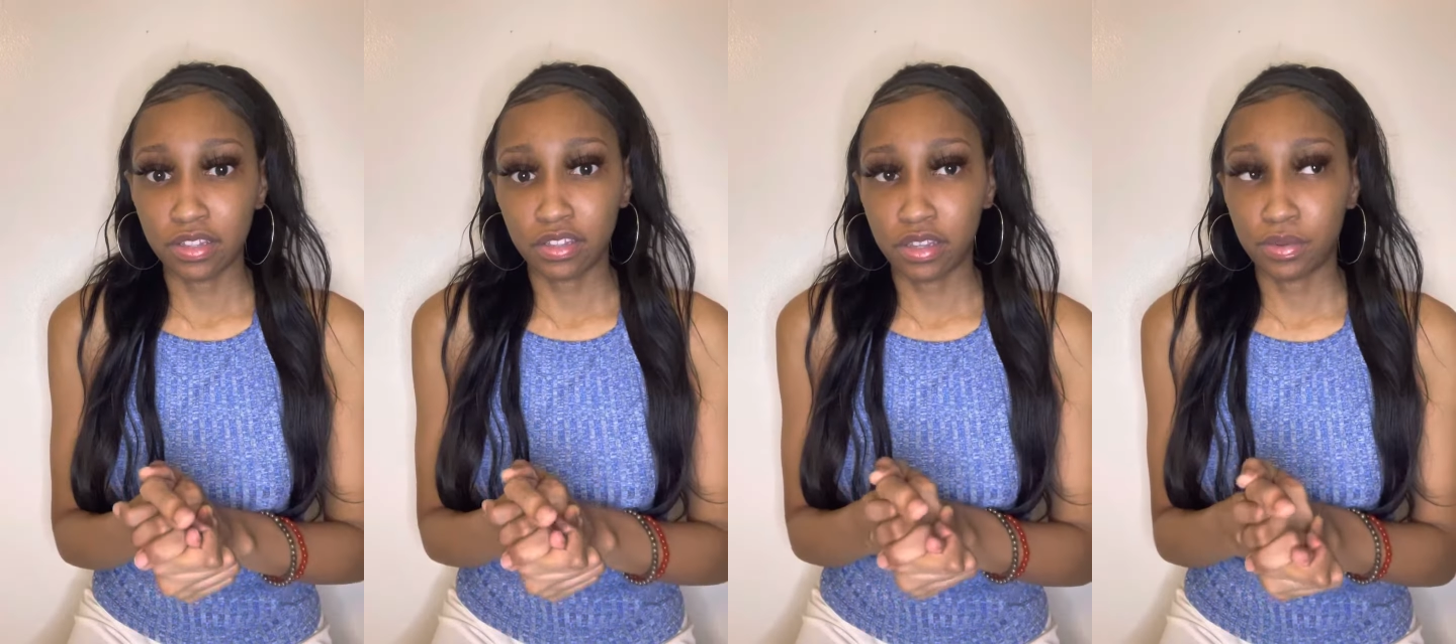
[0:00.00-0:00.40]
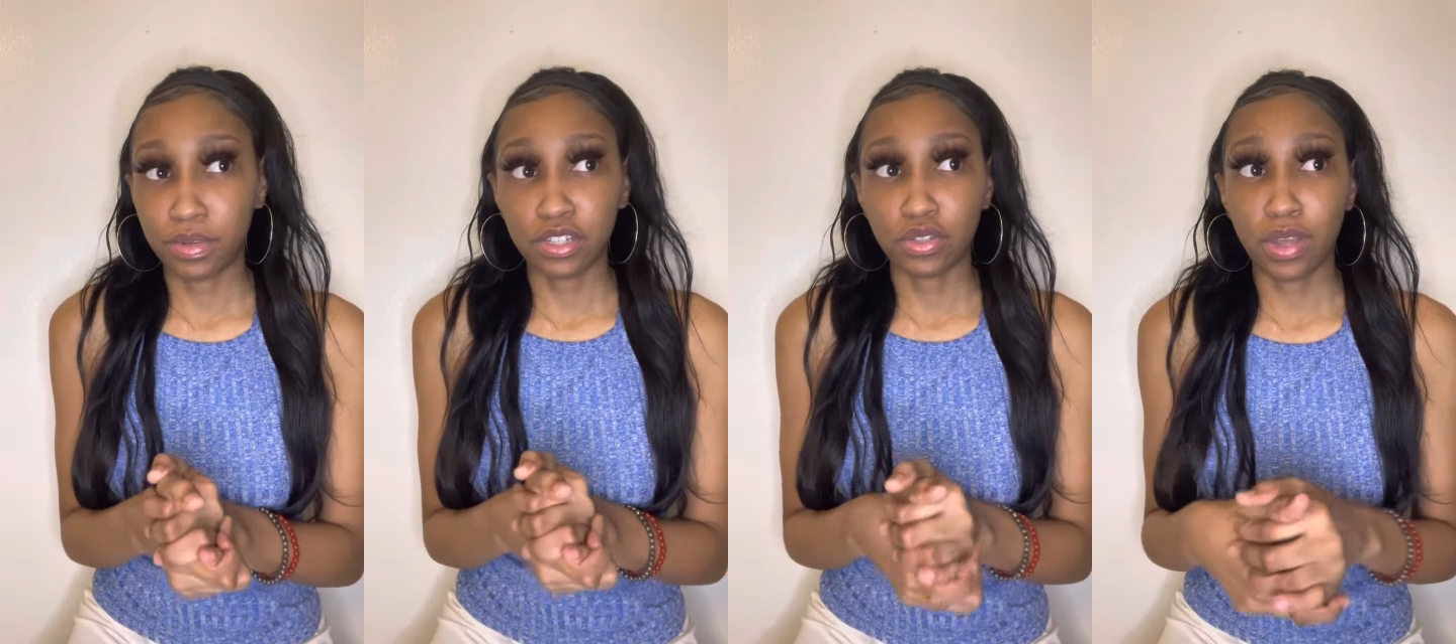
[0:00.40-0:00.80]
Then we
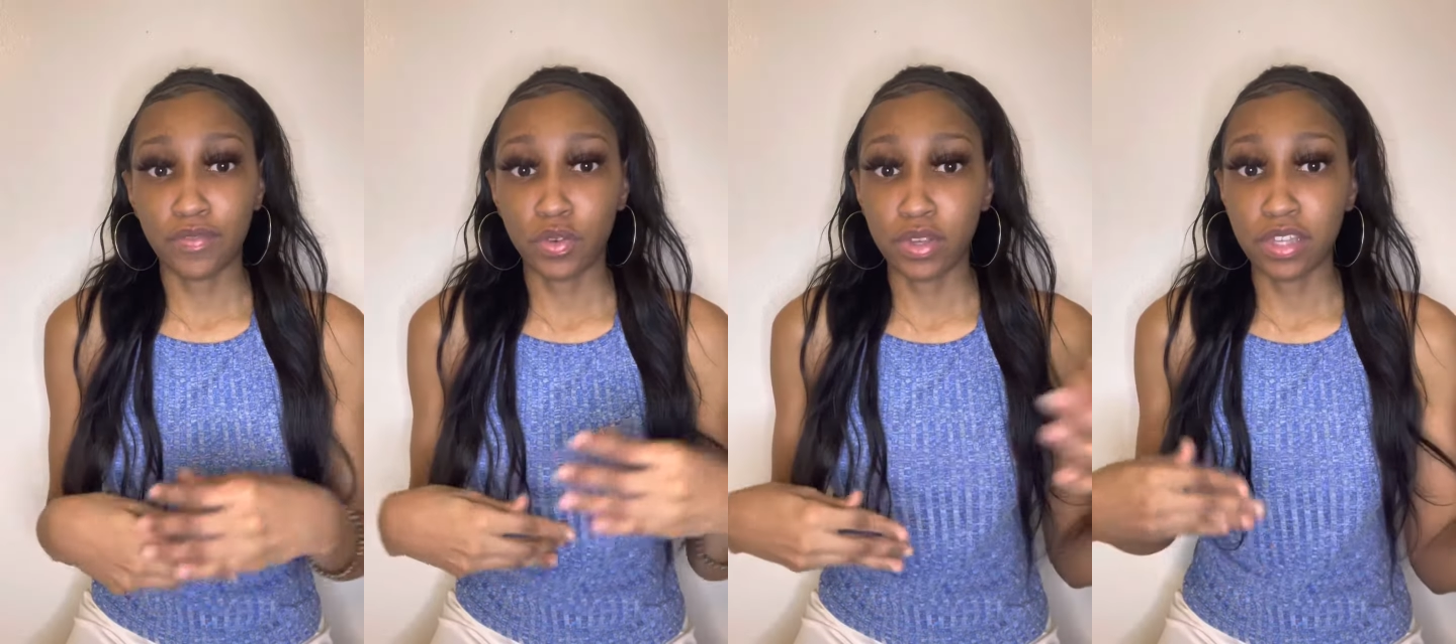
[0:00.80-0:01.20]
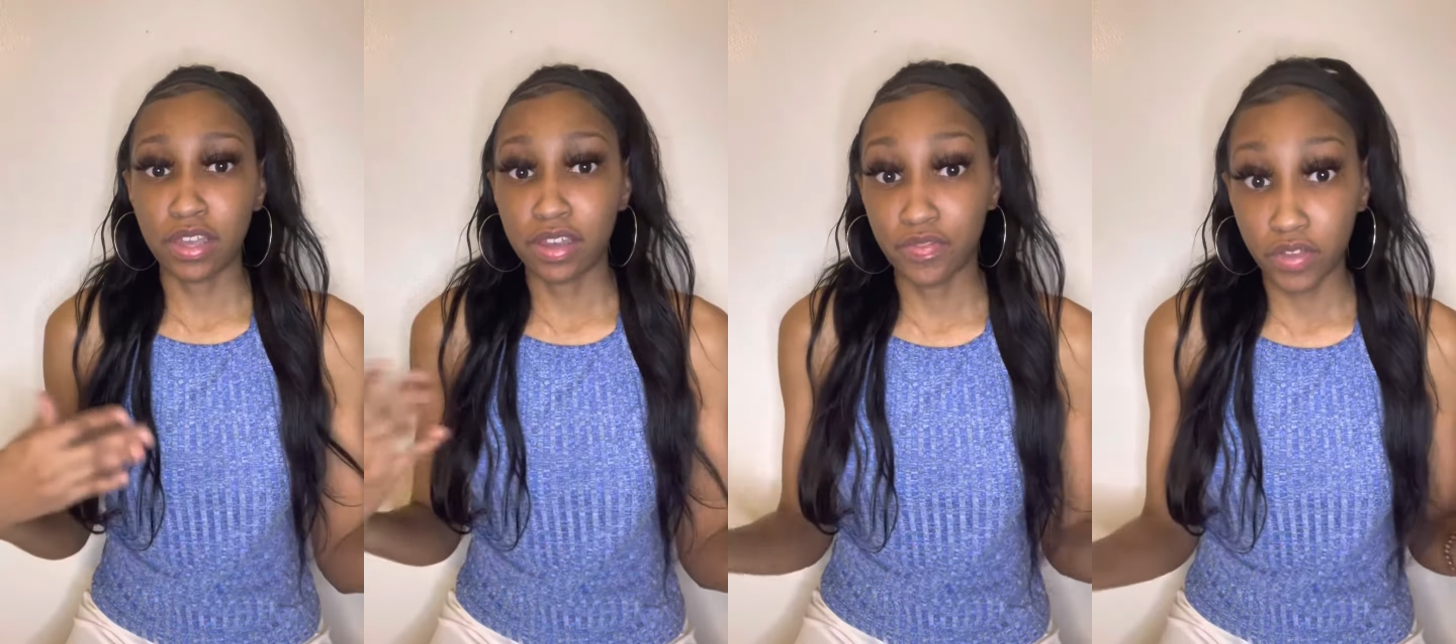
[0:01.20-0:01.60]
also have
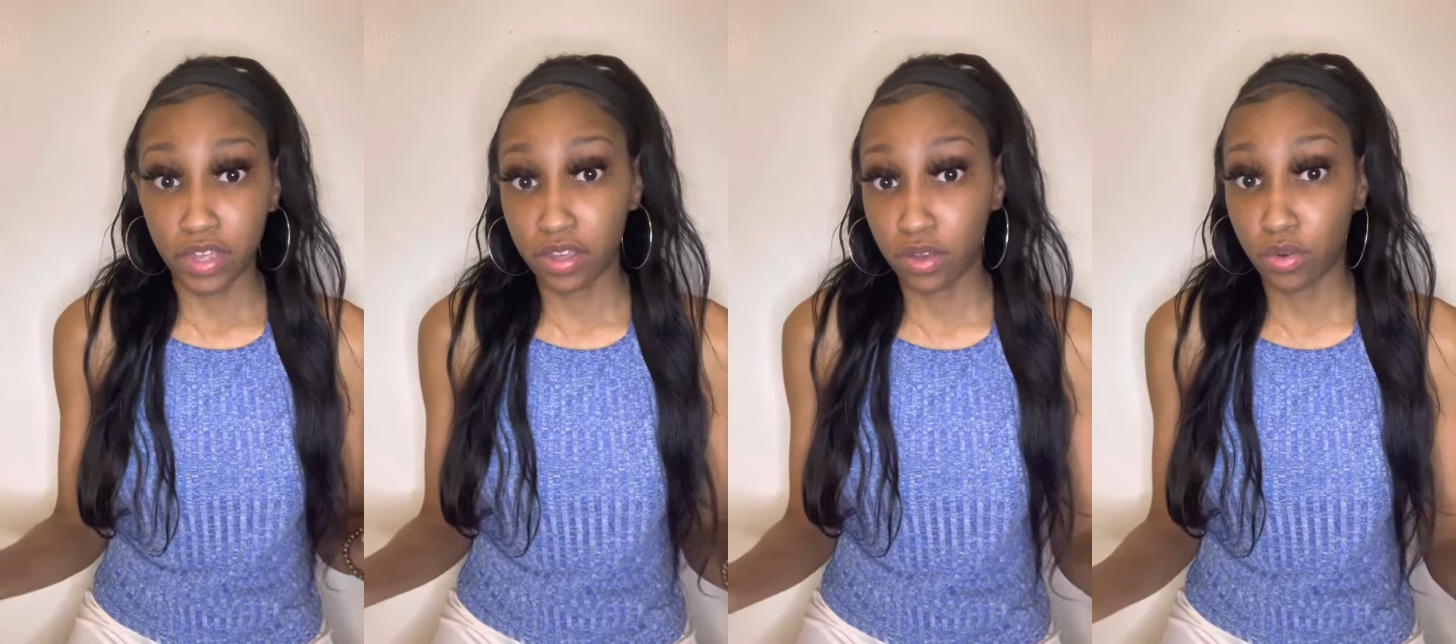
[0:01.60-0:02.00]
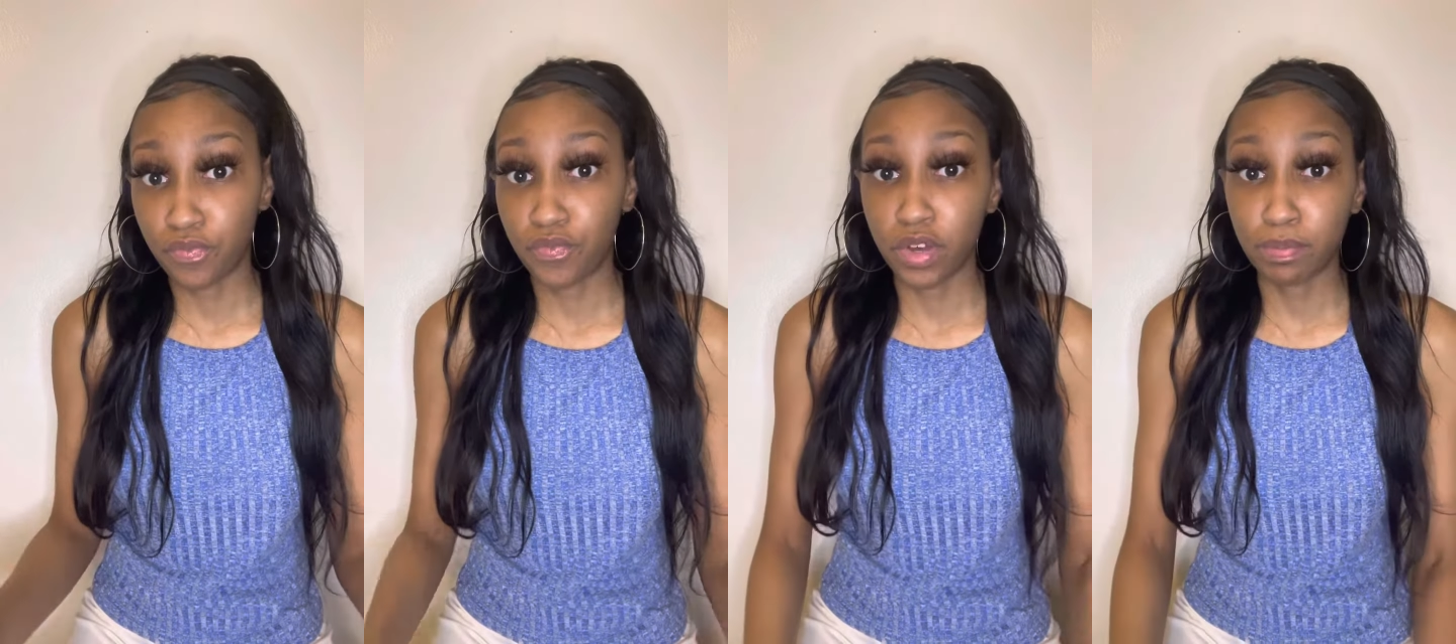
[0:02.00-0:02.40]
USFL
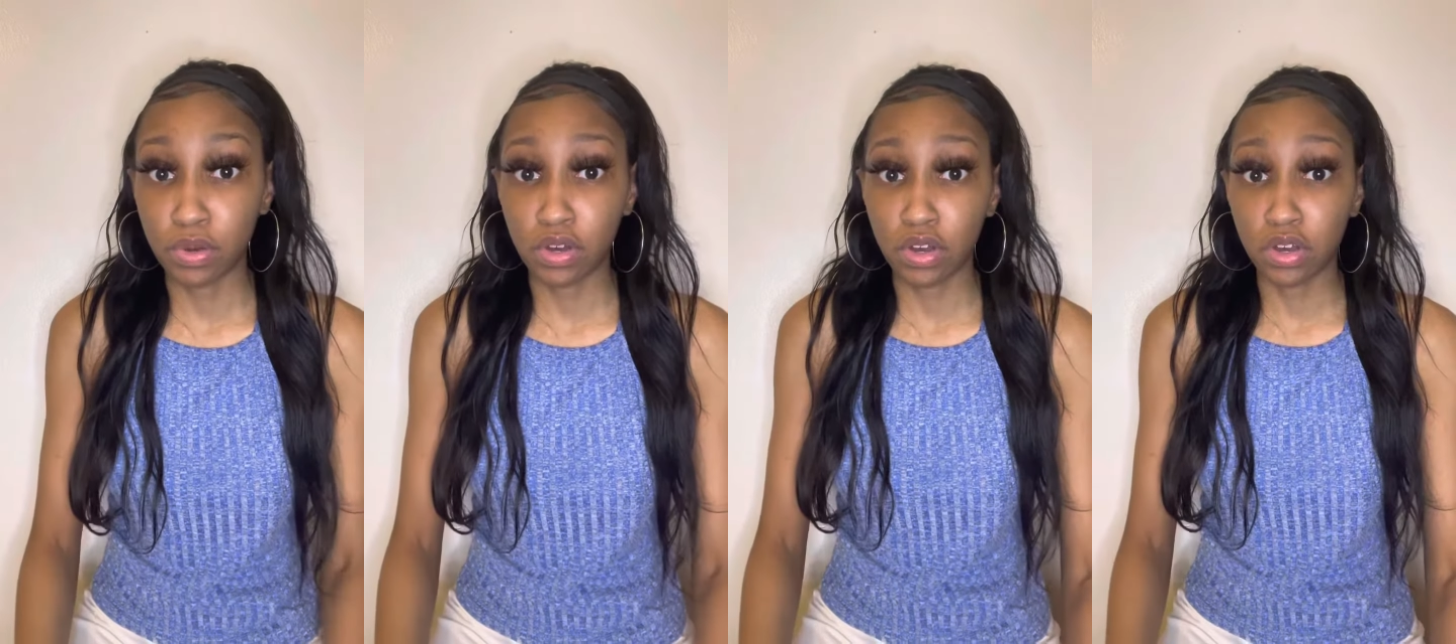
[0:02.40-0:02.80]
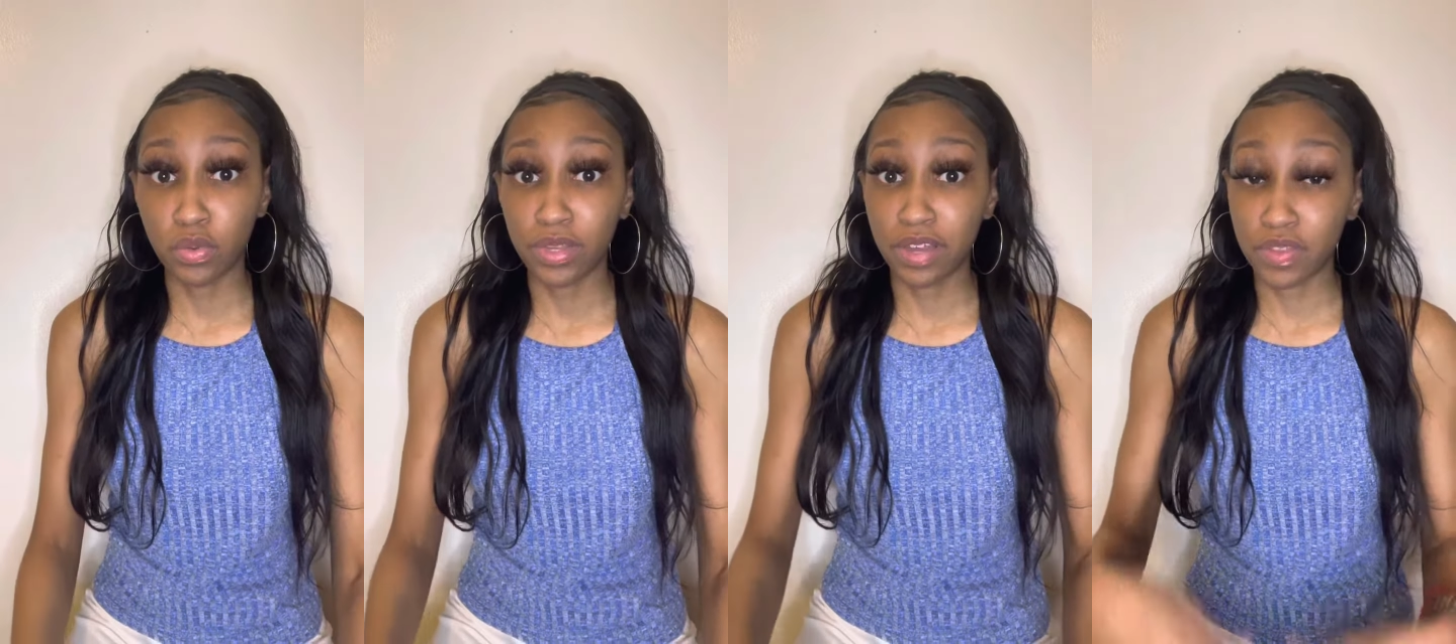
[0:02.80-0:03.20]
football,
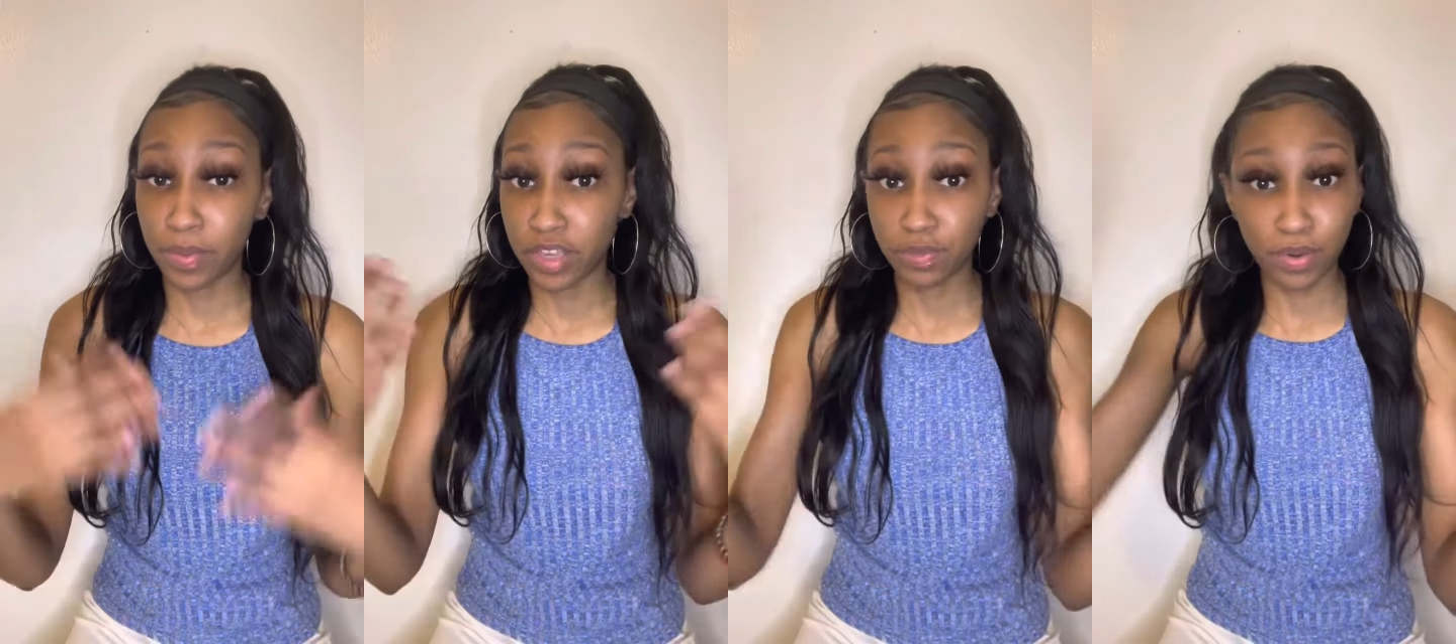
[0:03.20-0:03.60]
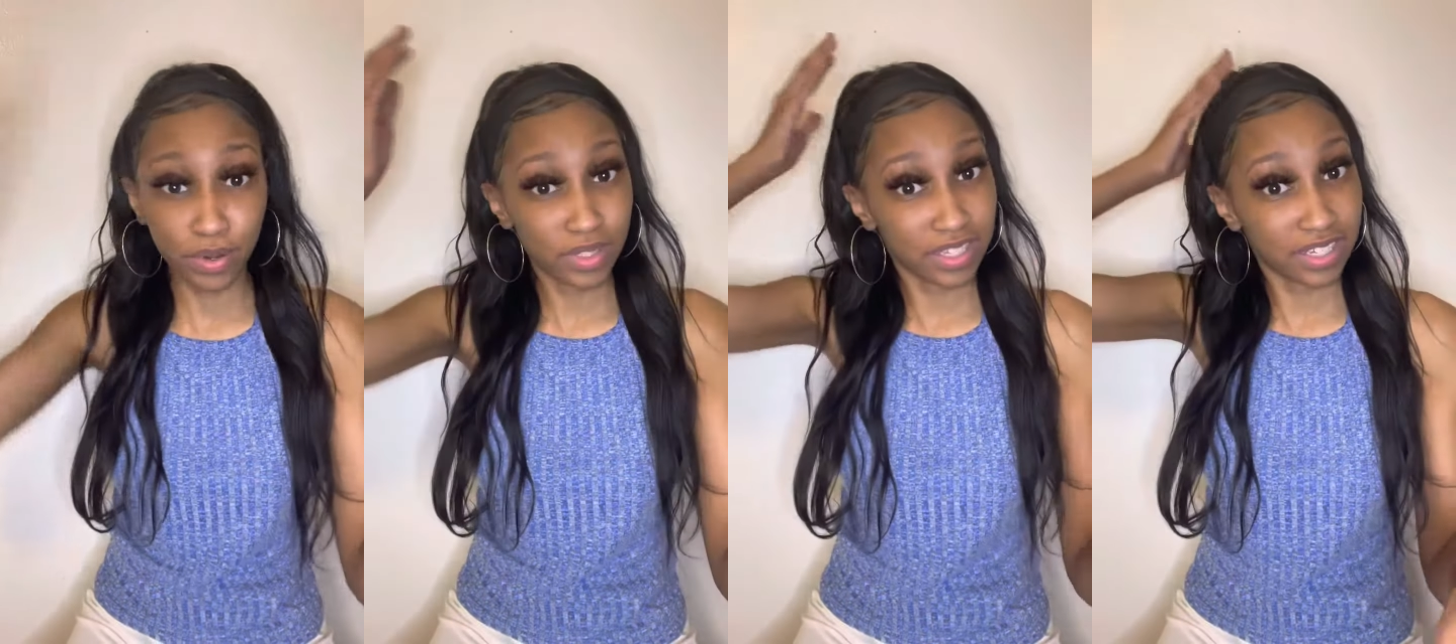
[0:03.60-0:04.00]
we have the baseball
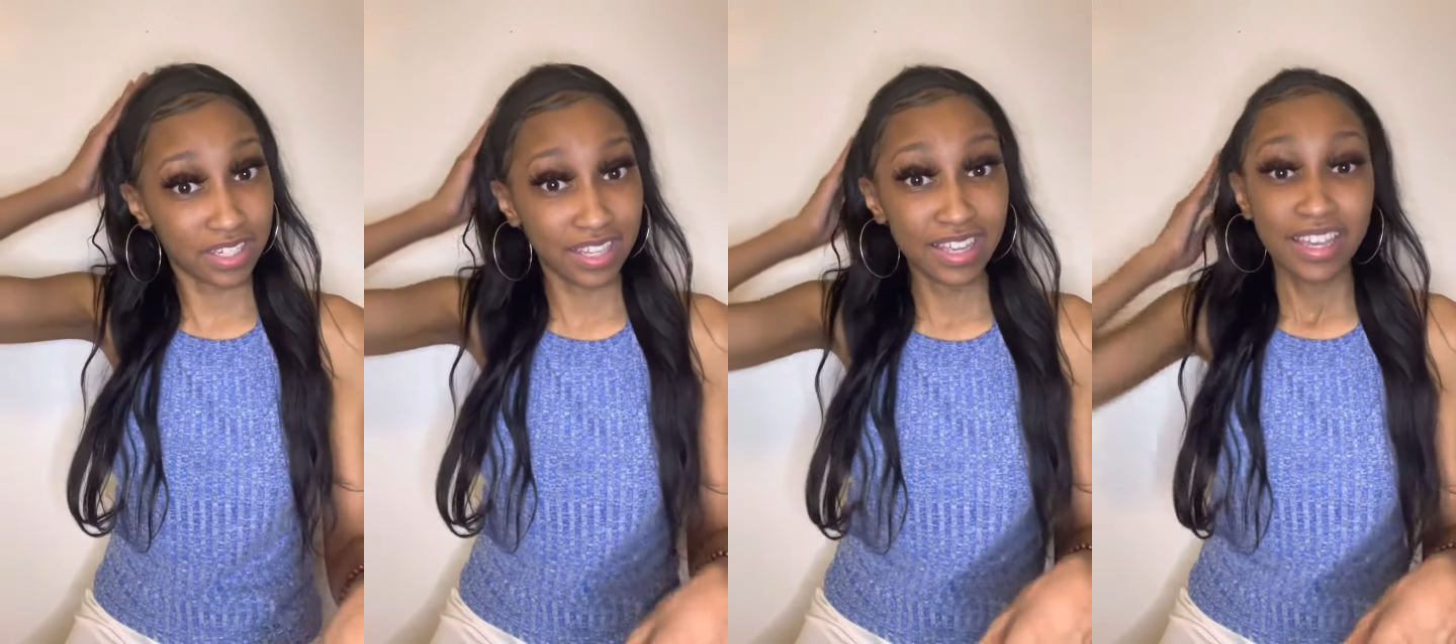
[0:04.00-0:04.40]
season.